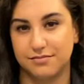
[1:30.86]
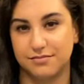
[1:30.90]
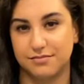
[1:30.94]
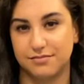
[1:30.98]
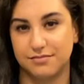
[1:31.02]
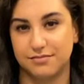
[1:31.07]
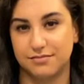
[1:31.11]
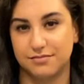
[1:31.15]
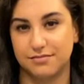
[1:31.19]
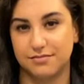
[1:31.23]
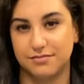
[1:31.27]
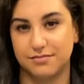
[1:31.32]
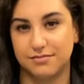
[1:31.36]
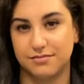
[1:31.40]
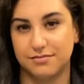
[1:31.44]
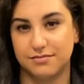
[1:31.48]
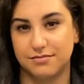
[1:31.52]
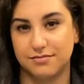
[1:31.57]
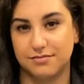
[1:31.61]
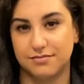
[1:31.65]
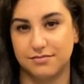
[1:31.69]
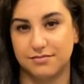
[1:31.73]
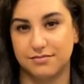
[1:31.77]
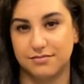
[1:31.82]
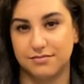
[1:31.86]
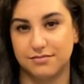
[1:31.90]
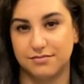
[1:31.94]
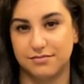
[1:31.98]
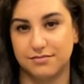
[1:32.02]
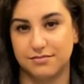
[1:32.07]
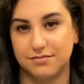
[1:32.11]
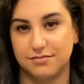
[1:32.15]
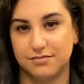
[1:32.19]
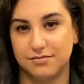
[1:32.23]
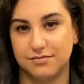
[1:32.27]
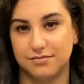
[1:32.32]

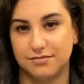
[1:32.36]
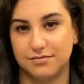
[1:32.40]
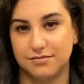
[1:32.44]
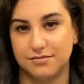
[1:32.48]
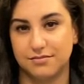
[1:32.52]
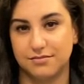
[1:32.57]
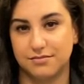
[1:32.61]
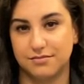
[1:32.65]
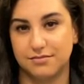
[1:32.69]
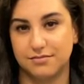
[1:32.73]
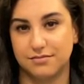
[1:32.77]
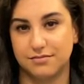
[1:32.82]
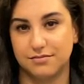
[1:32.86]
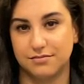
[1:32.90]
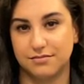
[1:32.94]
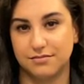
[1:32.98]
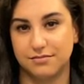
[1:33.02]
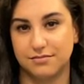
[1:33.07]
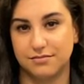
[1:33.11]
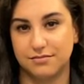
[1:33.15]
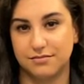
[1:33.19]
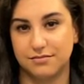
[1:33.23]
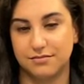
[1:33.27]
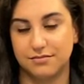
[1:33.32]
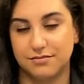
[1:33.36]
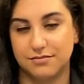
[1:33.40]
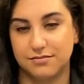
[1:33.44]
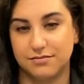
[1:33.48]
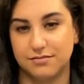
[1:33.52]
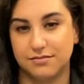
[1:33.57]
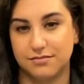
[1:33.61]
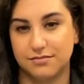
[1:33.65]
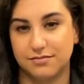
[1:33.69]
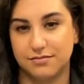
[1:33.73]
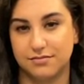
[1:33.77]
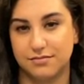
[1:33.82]

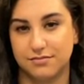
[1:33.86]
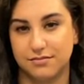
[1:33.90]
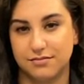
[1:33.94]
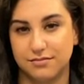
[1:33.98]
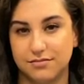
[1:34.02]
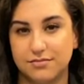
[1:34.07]
No words are spoken by the person on screen.